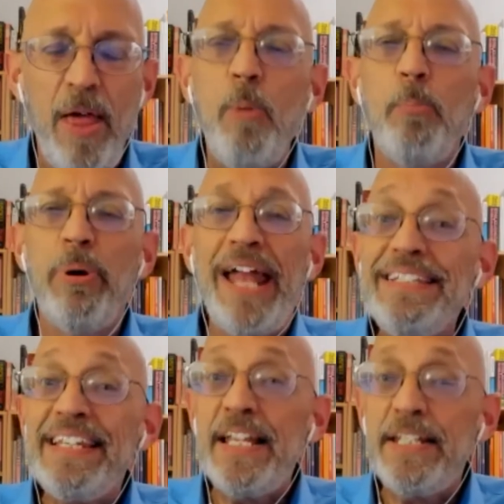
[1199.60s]
but I
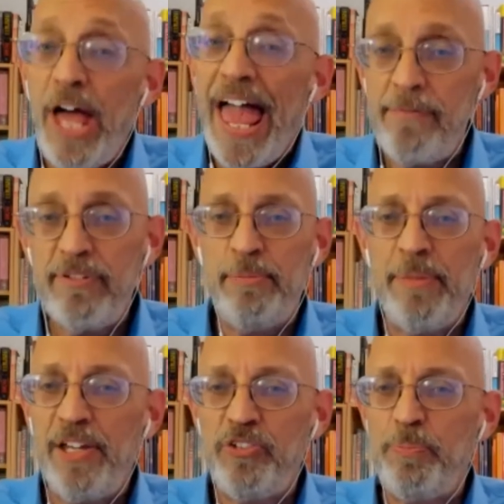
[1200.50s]
tend to have it in
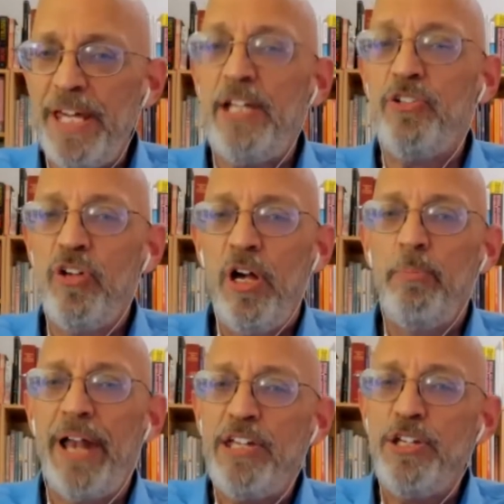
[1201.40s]
my speech,
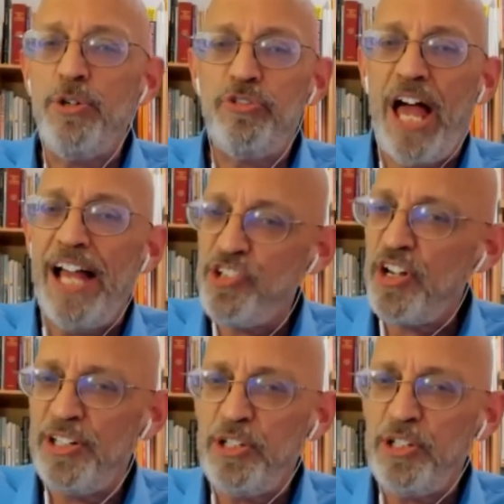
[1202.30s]
but I generally